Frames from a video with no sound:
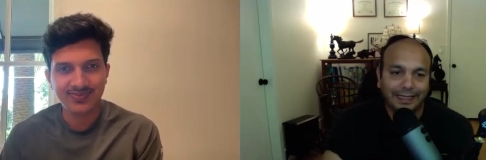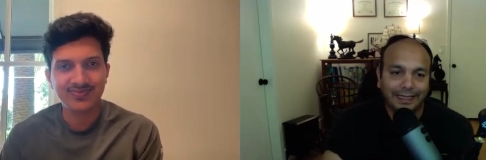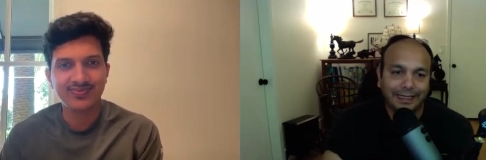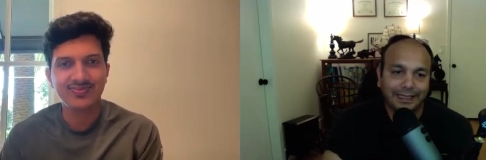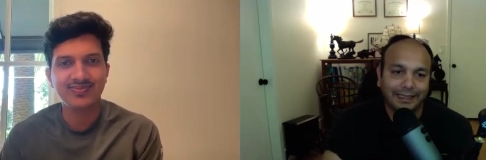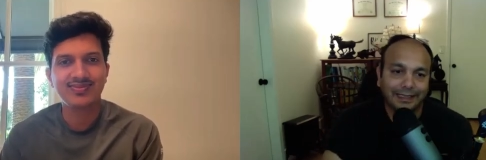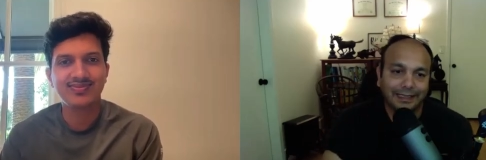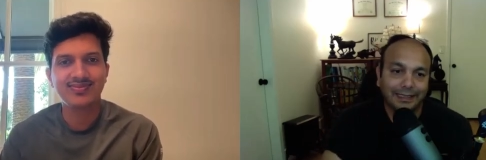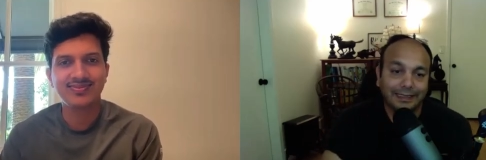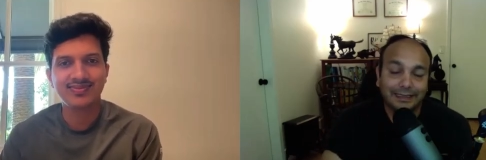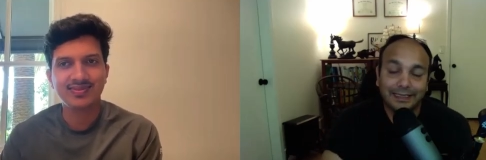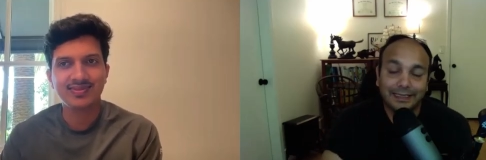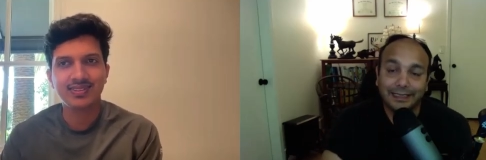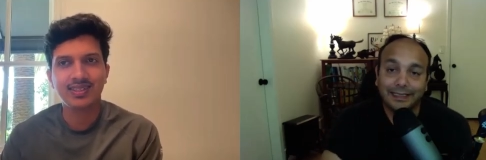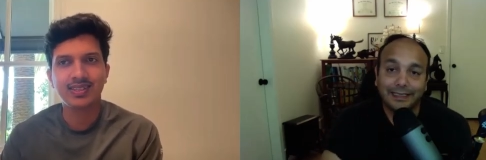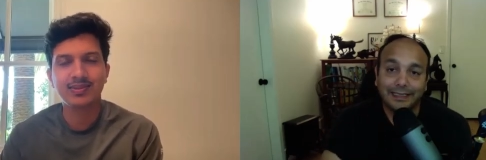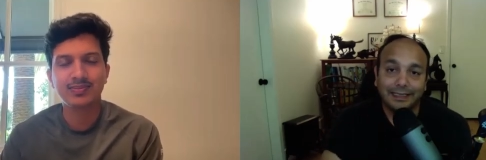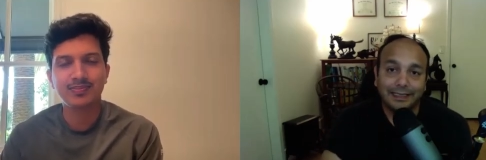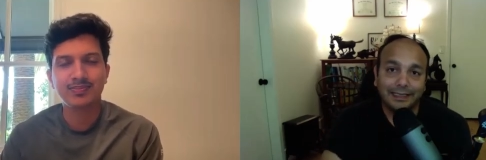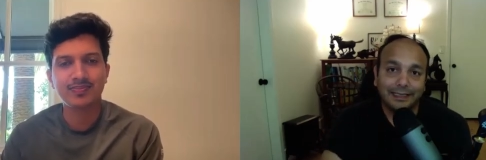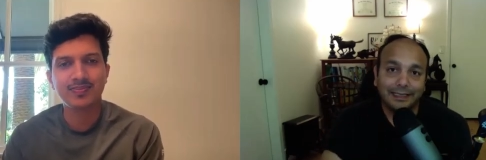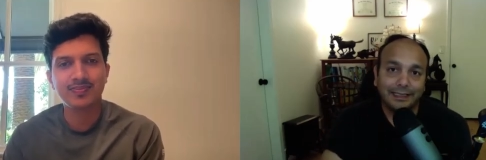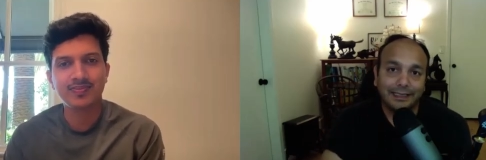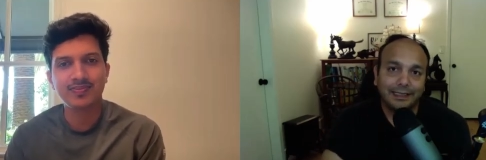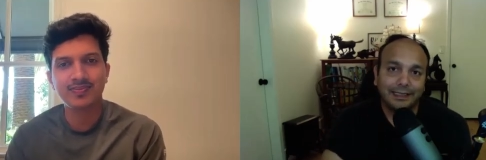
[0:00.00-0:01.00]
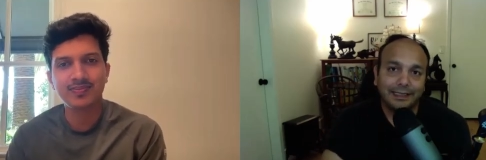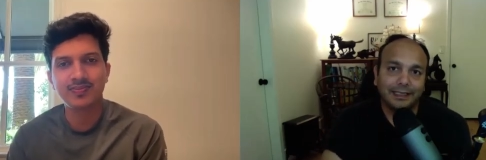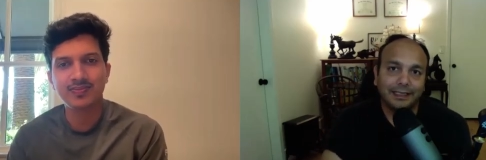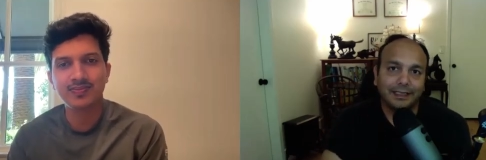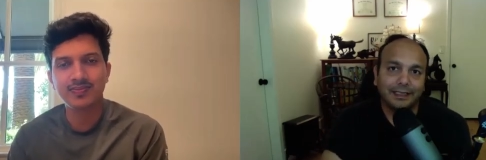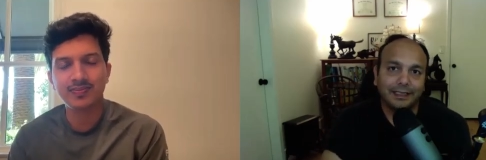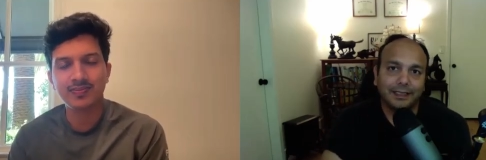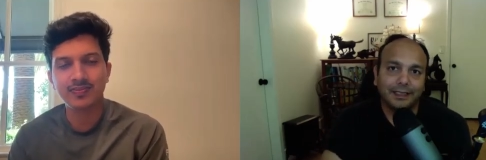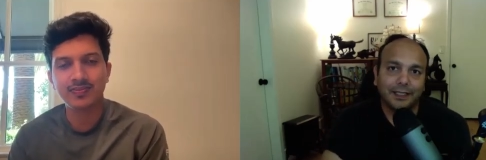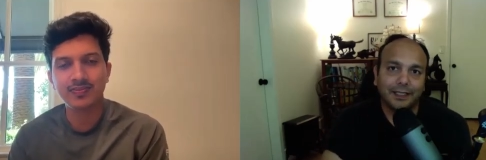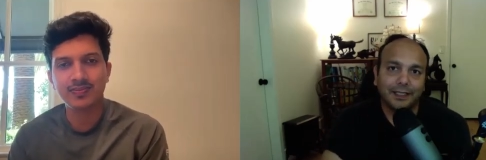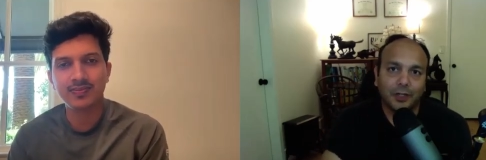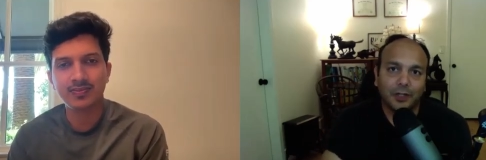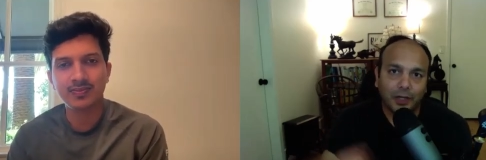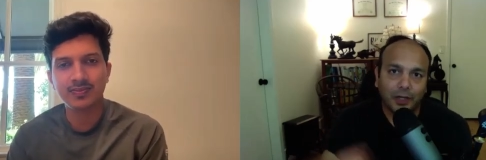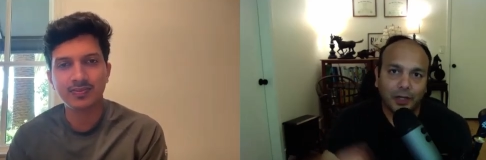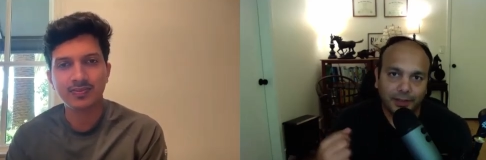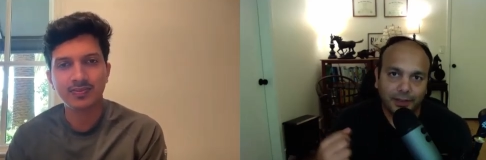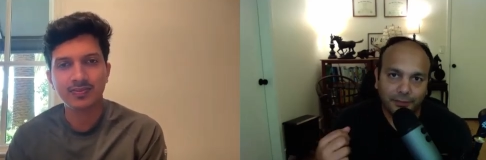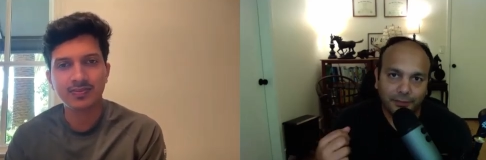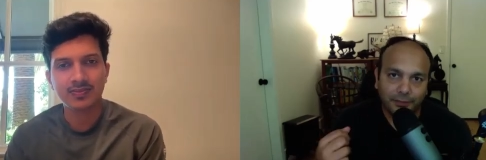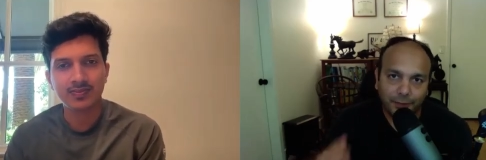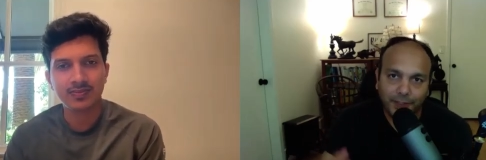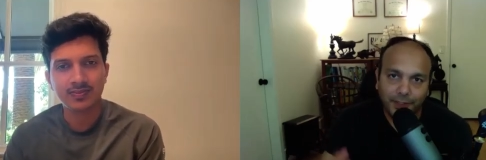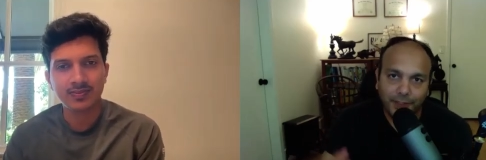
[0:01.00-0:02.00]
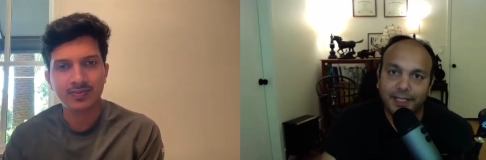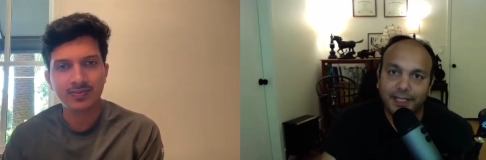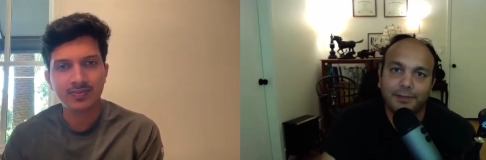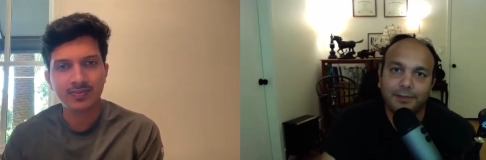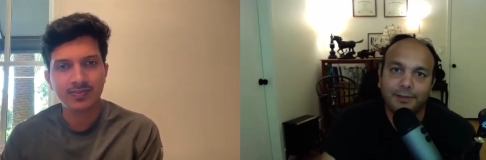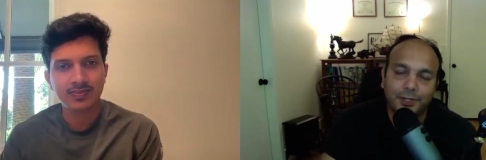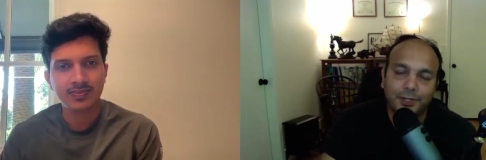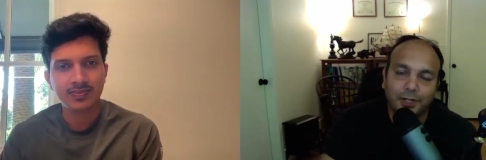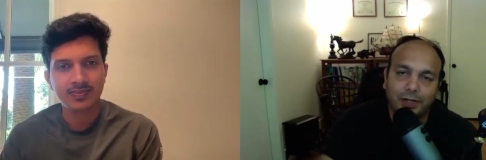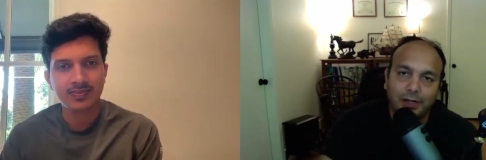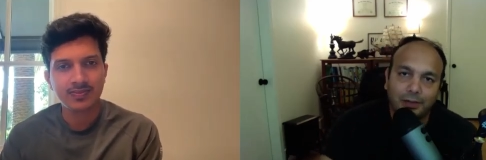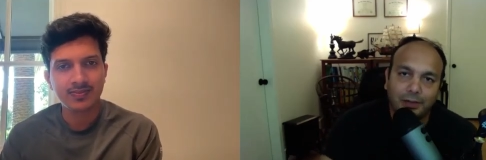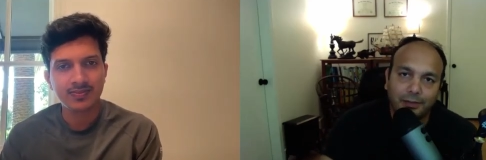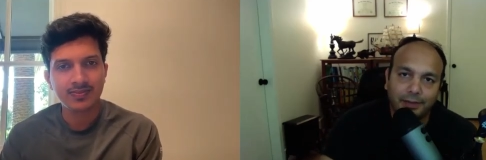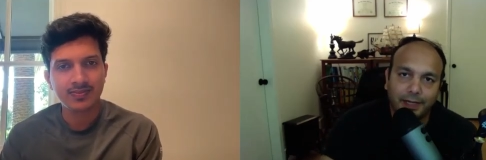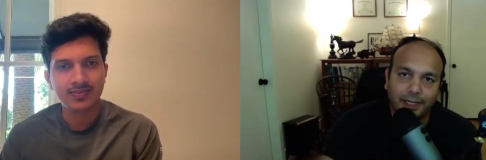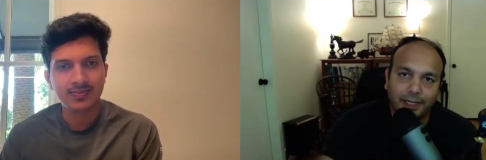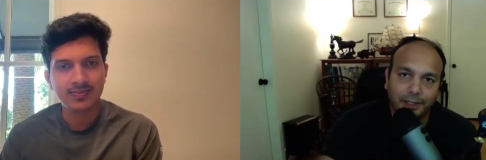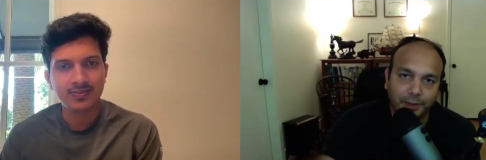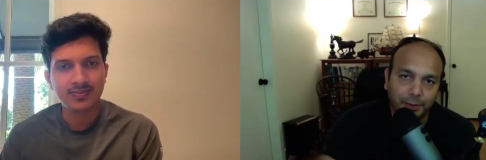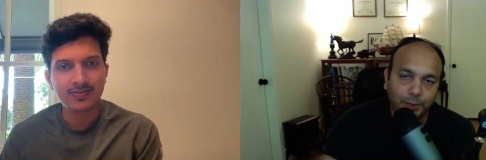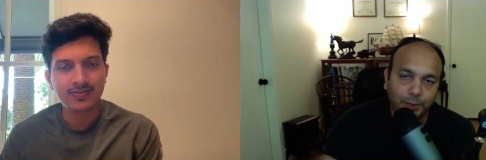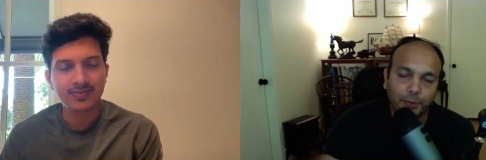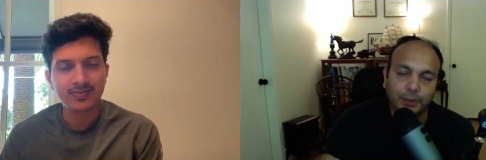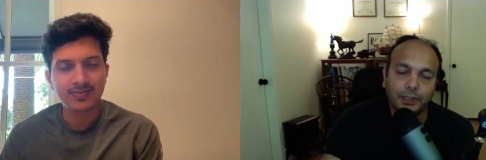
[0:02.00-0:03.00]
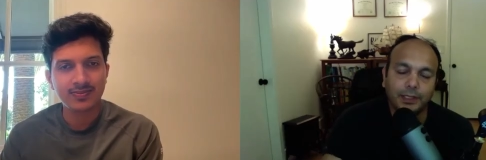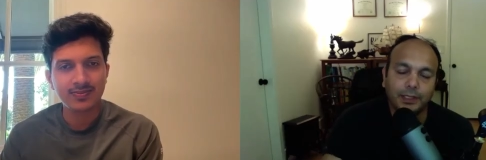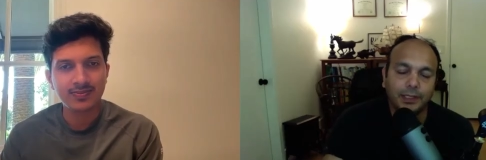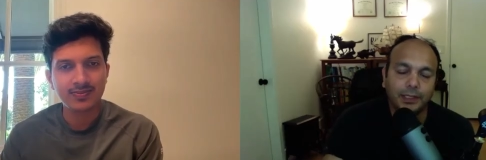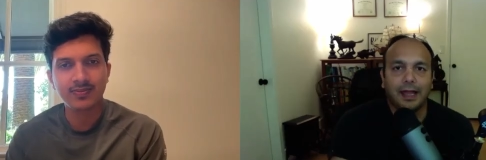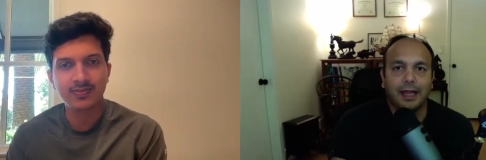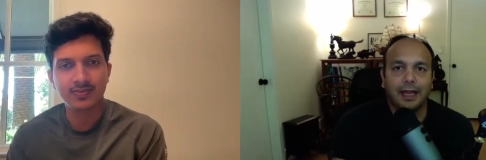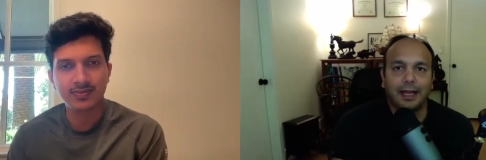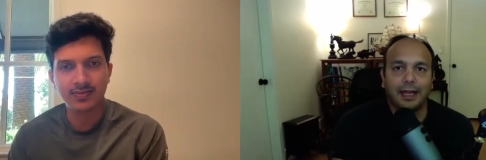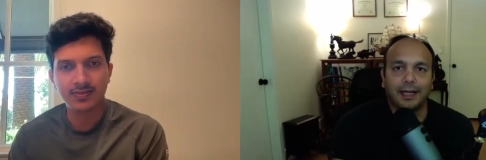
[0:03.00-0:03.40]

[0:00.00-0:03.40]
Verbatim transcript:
Speaker 1: He recently got a full time job at Google,